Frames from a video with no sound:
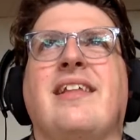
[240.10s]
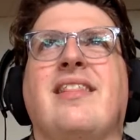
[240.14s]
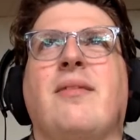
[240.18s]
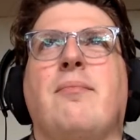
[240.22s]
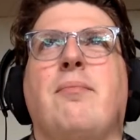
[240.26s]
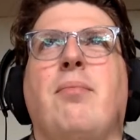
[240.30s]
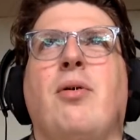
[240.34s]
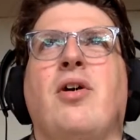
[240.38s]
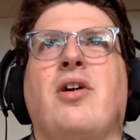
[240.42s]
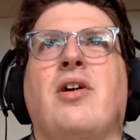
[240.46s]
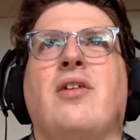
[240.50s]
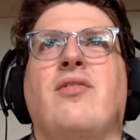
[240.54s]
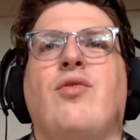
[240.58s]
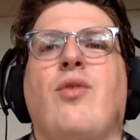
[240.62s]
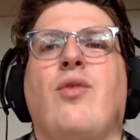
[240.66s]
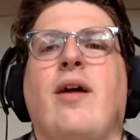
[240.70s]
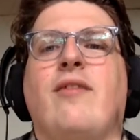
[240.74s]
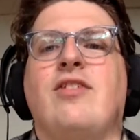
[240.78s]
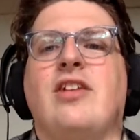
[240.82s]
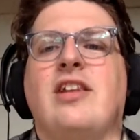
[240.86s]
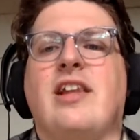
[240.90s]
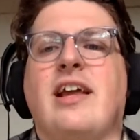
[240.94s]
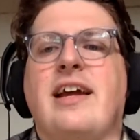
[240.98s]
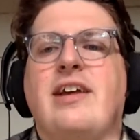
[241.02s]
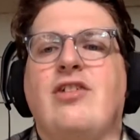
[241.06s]
the book of
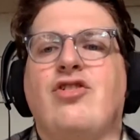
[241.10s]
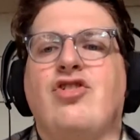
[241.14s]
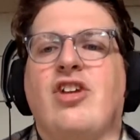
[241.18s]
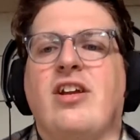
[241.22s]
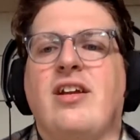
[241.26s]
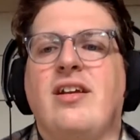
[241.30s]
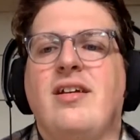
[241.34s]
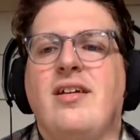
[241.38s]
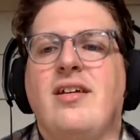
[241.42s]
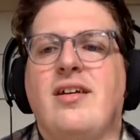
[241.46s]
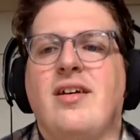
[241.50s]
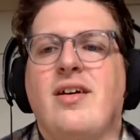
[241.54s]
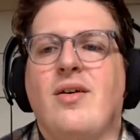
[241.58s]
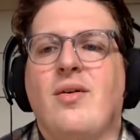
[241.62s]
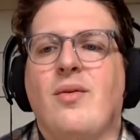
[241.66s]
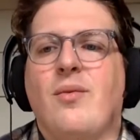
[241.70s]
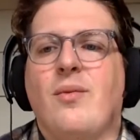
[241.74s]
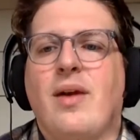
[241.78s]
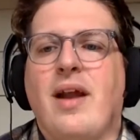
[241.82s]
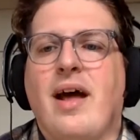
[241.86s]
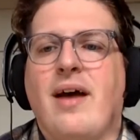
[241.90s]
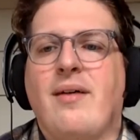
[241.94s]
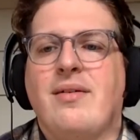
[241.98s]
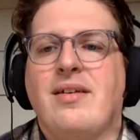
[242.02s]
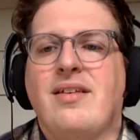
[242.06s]
Revelation
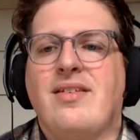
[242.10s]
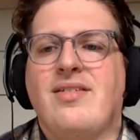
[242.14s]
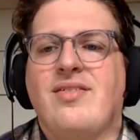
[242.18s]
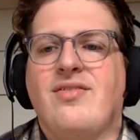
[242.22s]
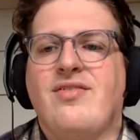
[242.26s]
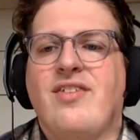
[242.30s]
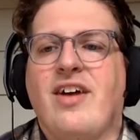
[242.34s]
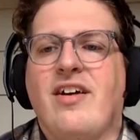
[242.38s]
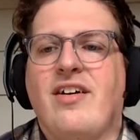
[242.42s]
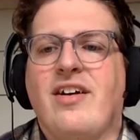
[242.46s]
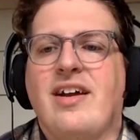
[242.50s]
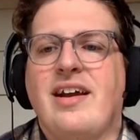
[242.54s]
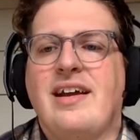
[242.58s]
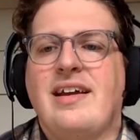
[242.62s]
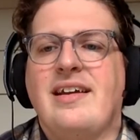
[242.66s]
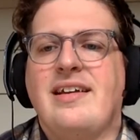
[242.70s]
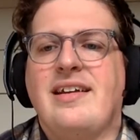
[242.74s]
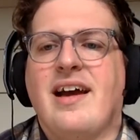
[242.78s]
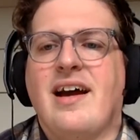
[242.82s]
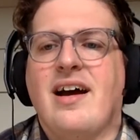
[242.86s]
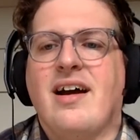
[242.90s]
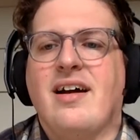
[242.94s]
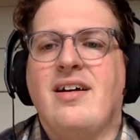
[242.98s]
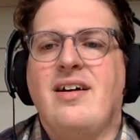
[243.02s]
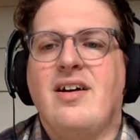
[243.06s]
when I was very
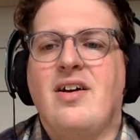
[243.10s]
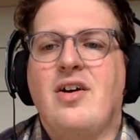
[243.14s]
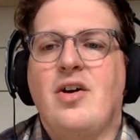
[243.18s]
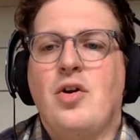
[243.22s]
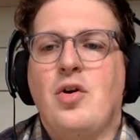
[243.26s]
young.